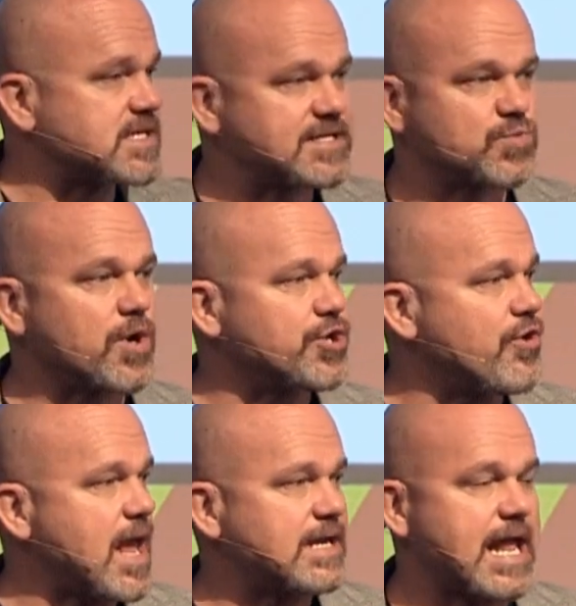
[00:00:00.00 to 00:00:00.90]
That's where
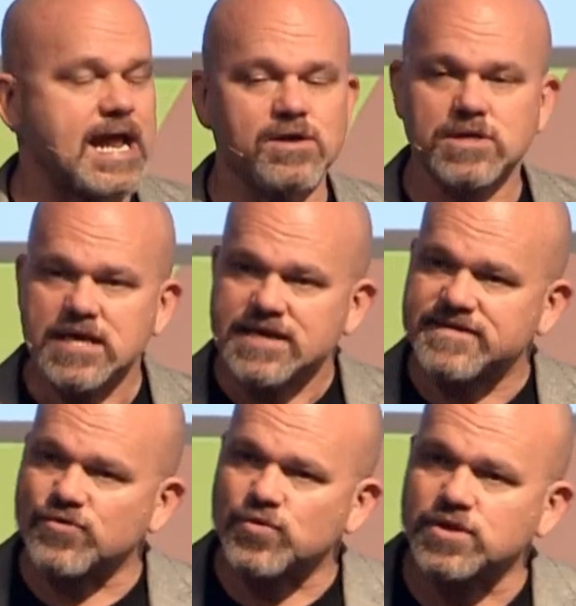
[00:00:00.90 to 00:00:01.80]
you're at now,
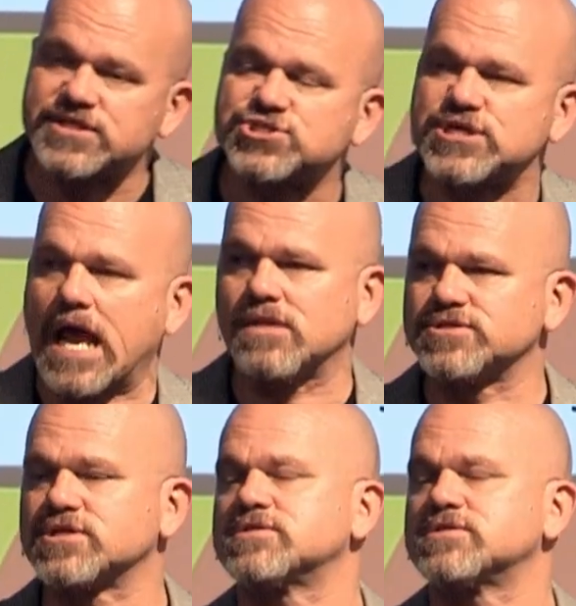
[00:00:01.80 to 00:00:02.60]
that really challenge